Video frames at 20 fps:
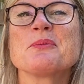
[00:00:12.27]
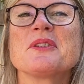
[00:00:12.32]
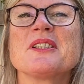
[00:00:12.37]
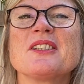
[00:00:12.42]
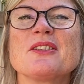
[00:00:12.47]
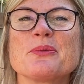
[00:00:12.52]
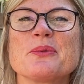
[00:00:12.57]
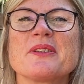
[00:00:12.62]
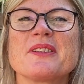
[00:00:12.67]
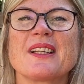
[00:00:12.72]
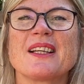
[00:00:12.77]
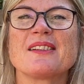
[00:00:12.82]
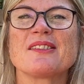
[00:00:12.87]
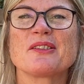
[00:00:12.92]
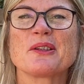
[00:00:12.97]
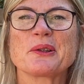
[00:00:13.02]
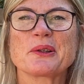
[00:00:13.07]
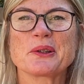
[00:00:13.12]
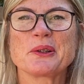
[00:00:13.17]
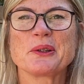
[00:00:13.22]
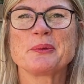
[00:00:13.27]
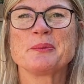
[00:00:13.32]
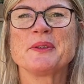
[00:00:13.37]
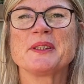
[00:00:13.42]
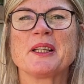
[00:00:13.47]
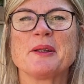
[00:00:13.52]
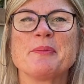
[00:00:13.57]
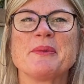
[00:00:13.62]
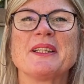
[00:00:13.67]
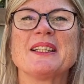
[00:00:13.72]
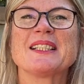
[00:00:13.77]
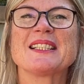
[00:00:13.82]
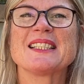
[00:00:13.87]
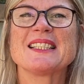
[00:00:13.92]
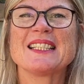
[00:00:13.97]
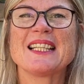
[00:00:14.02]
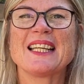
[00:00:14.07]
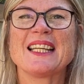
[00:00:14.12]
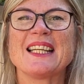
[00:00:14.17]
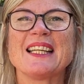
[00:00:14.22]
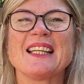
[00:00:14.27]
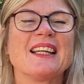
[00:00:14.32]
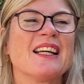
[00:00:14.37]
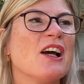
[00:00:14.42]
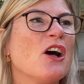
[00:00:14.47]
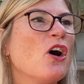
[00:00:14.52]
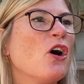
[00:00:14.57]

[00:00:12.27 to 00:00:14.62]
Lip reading: teachwithtess.com and I'm here today